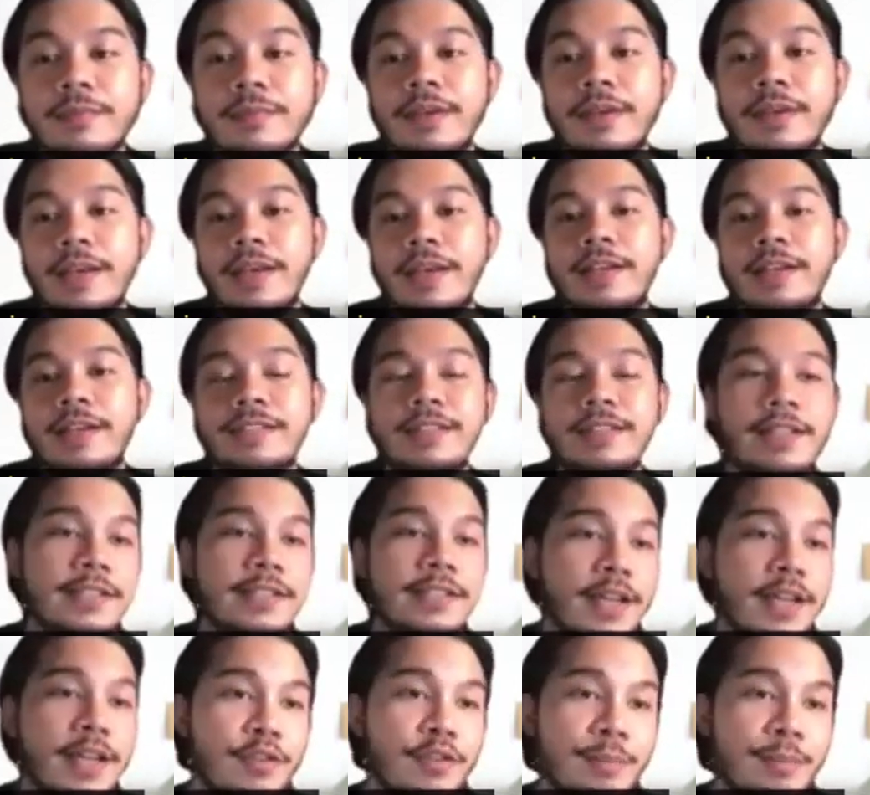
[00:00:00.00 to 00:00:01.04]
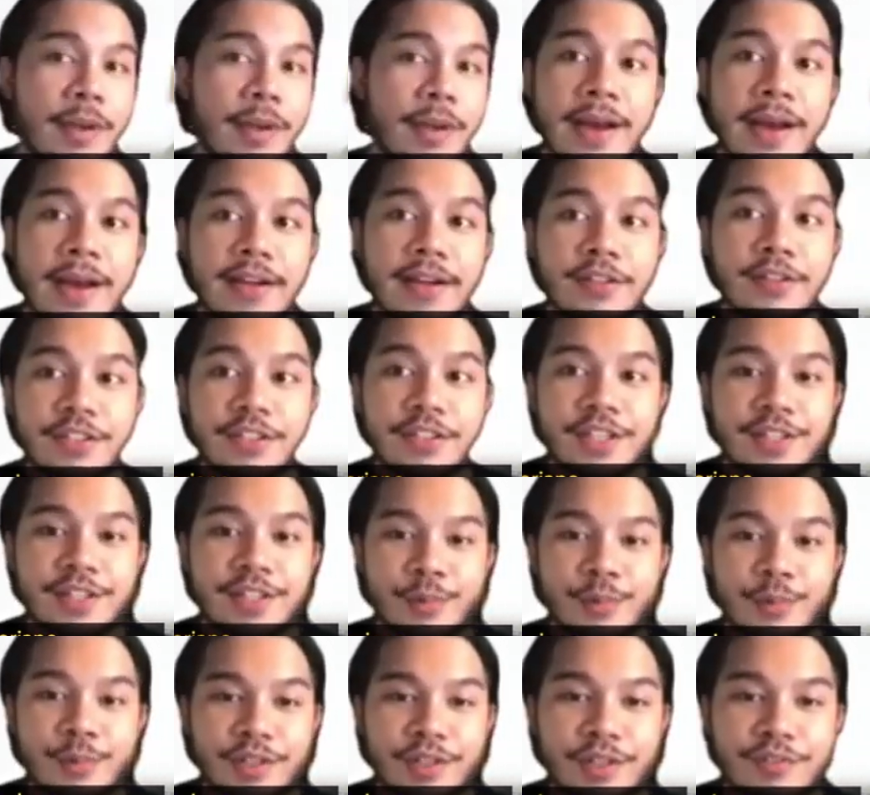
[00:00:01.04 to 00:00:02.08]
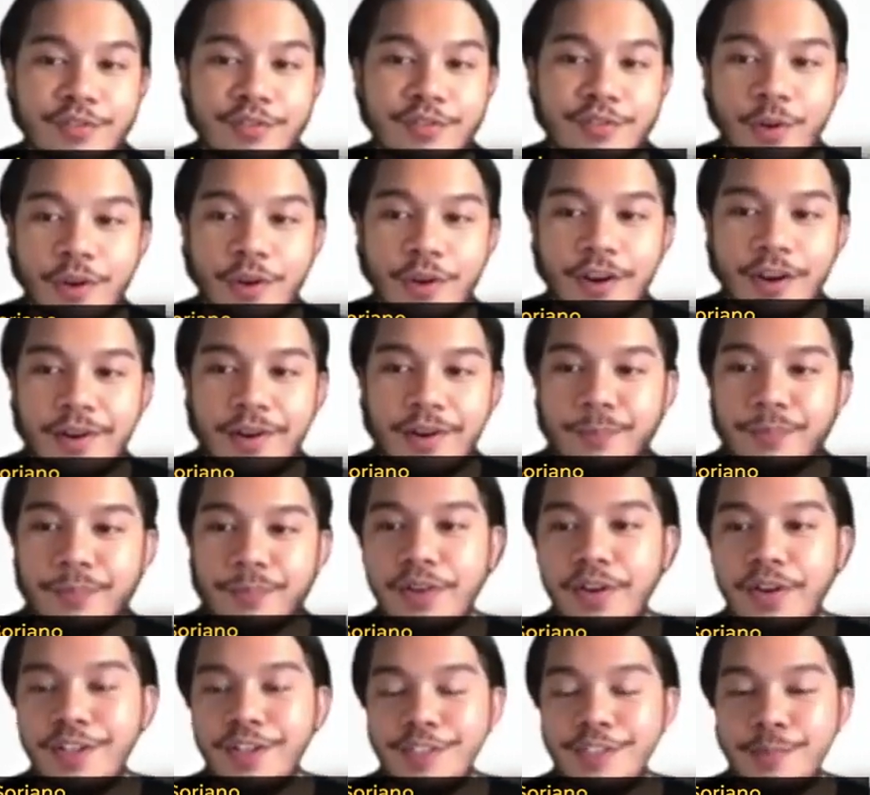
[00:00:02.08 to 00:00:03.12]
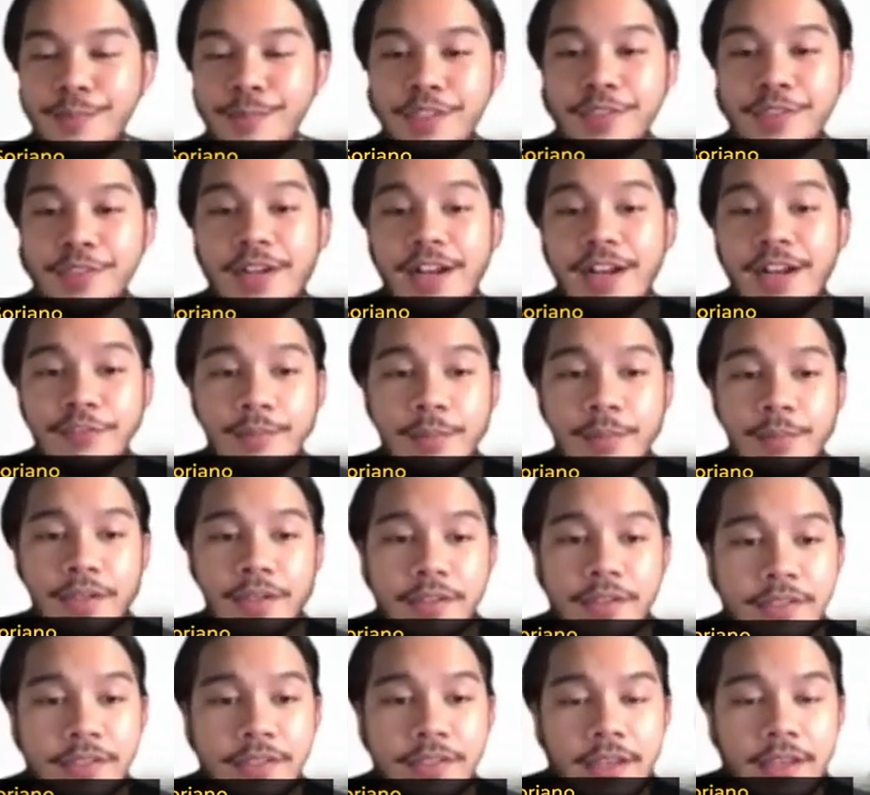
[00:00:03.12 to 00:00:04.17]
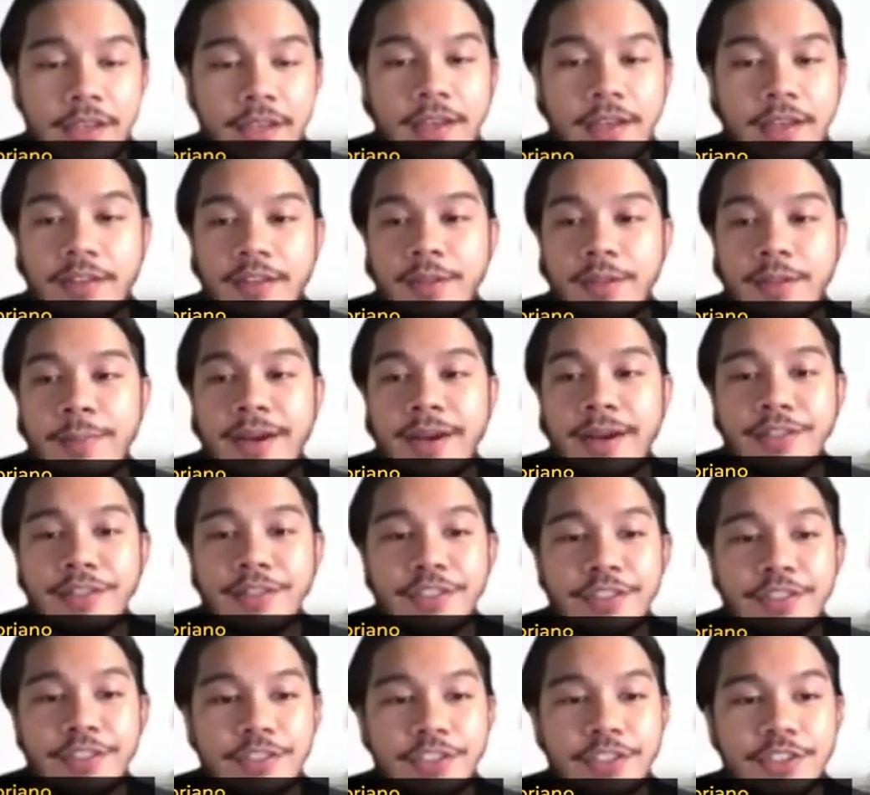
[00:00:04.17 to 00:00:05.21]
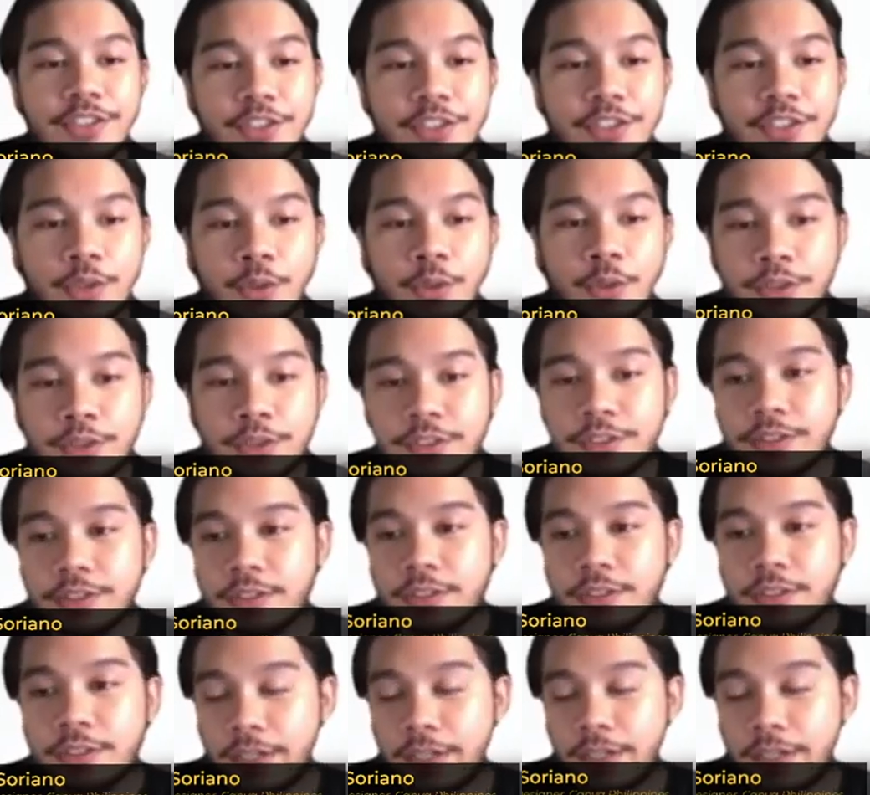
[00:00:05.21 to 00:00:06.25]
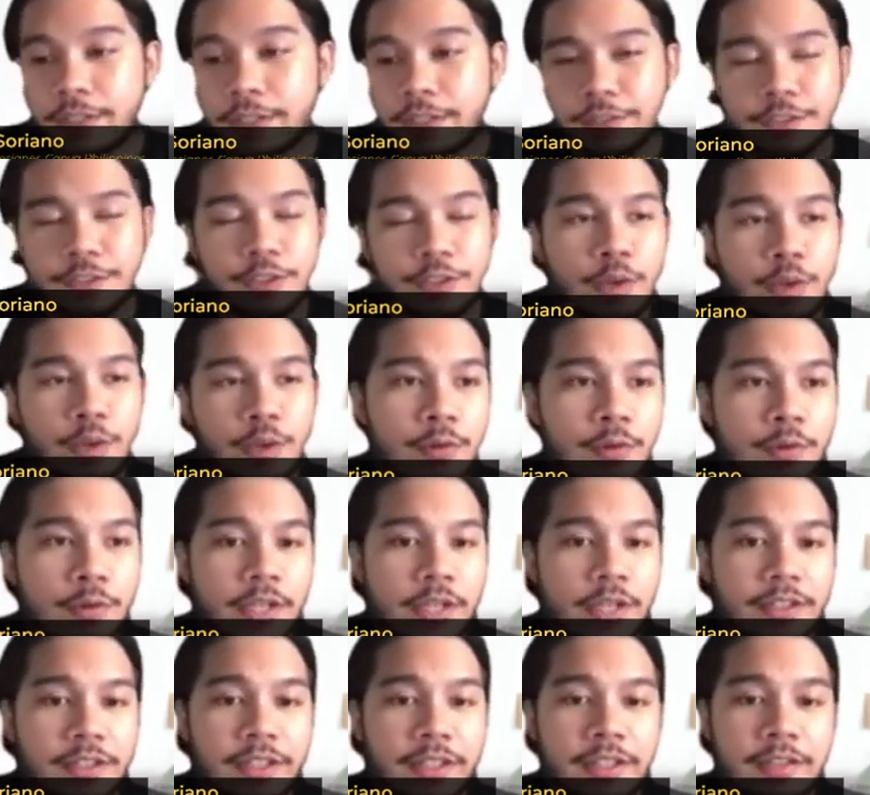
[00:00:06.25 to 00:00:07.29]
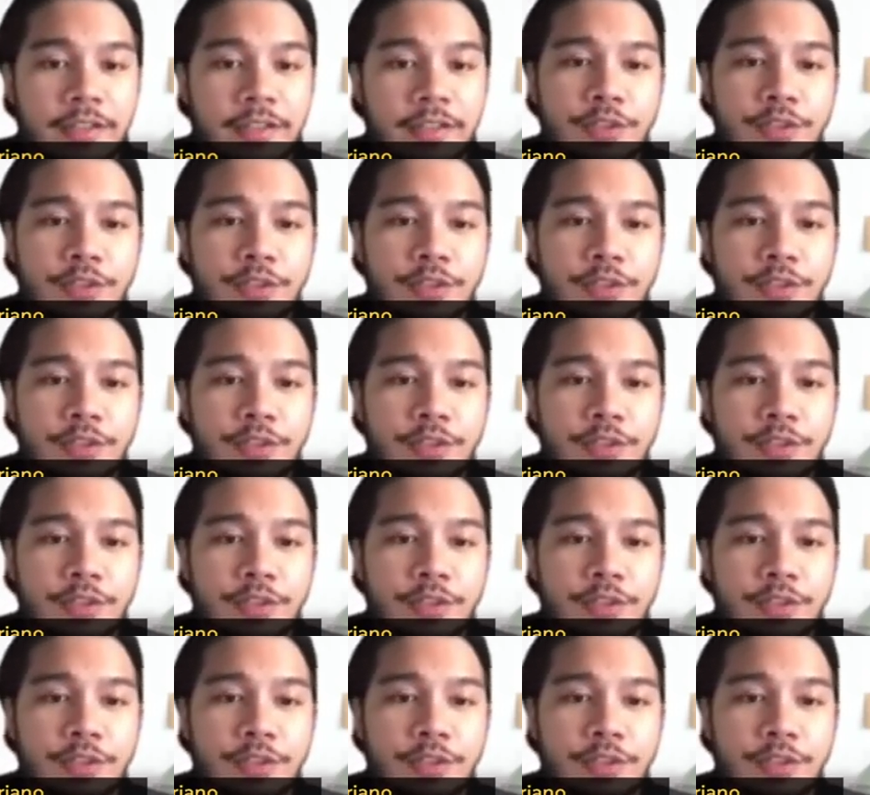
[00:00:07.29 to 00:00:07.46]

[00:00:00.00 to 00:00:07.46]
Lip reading: And that's how my banner is gonna work for Arts Meets Craft, because the banner just shows so little.